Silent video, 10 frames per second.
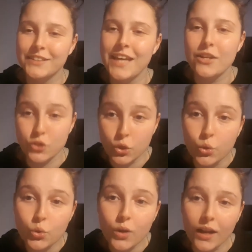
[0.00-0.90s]
to get
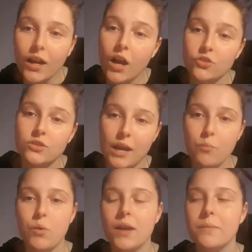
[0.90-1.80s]
two. I can't just get
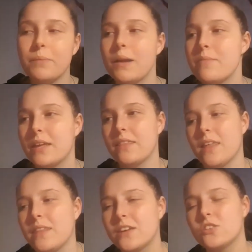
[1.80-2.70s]
one, but I'm thinking
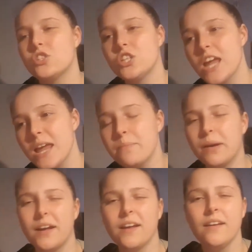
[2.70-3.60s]
then they could share,
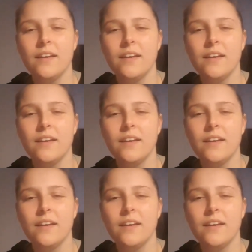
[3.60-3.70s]
but